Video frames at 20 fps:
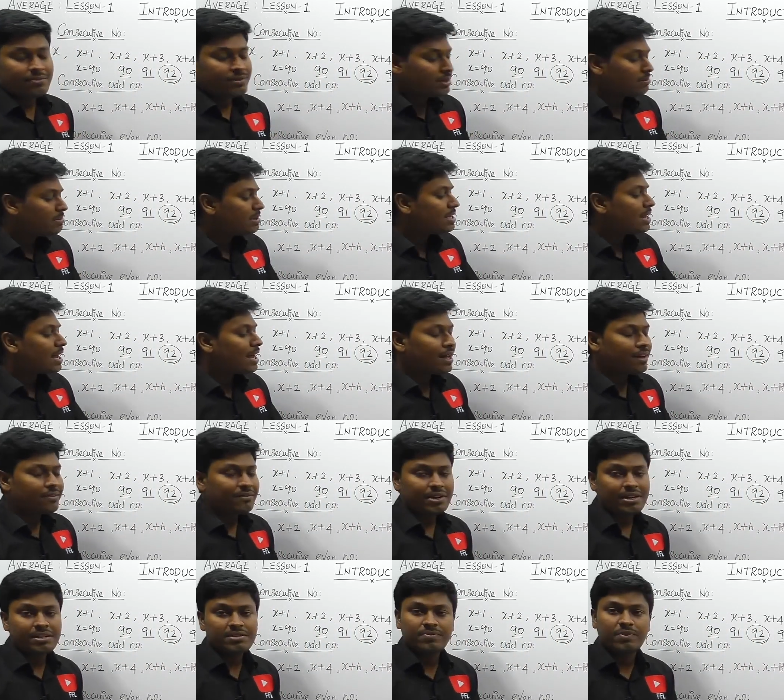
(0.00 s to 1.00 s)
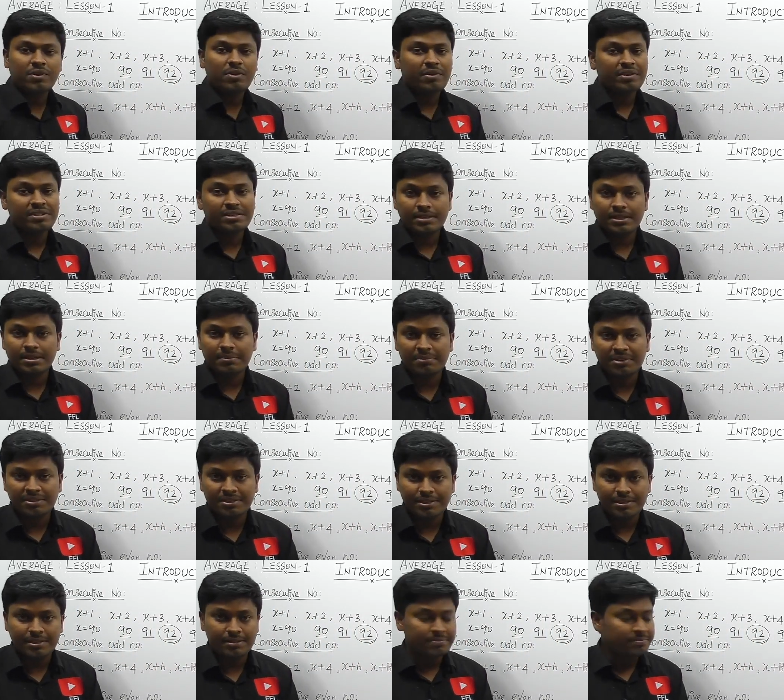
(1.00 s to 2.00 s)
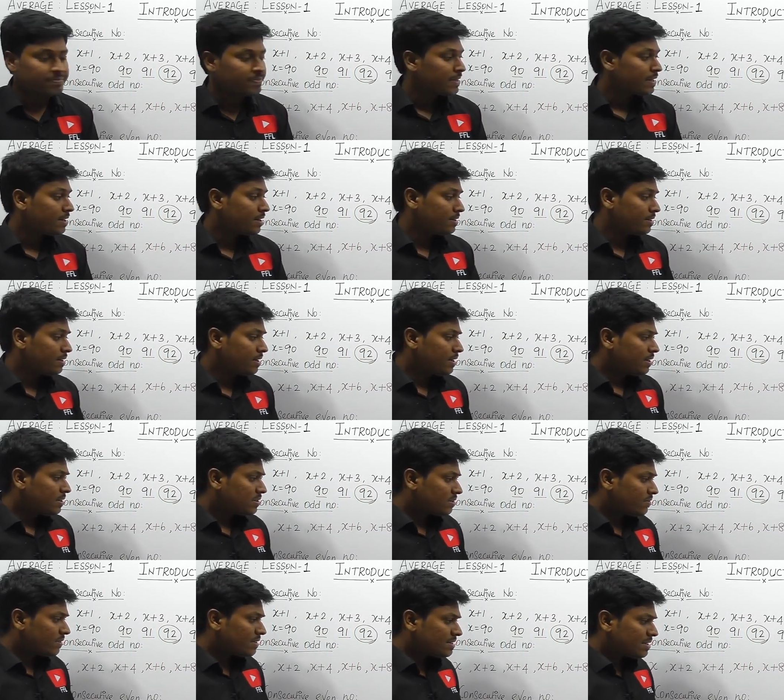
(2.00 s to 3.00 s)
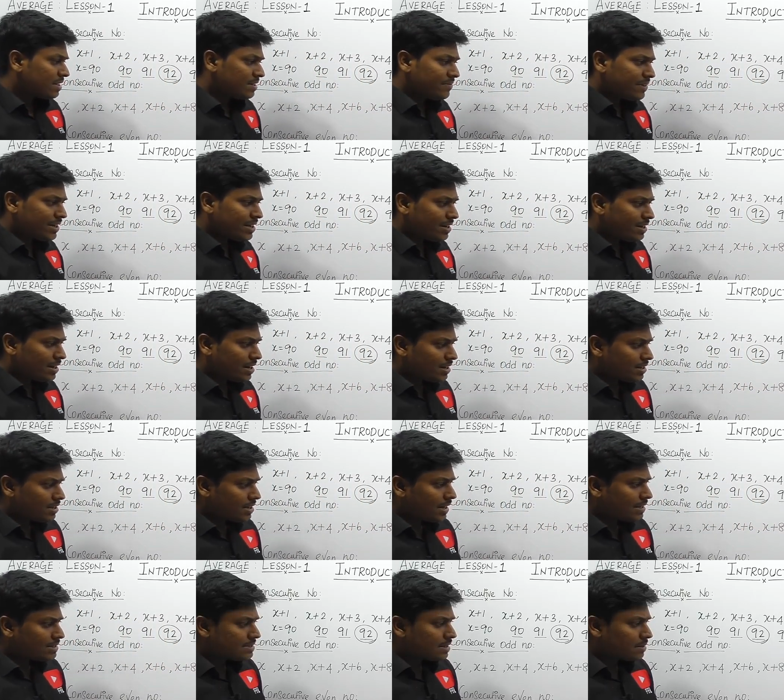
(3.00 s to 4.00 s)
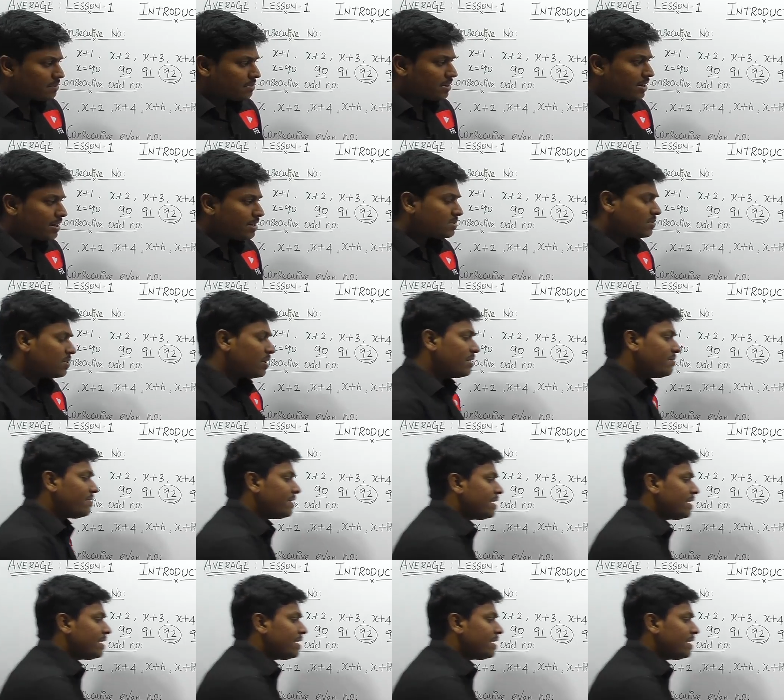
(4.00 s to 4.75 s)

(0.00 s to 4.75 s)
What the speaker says: will be the average for question number 3, right? So friends, let me take another example, right? So let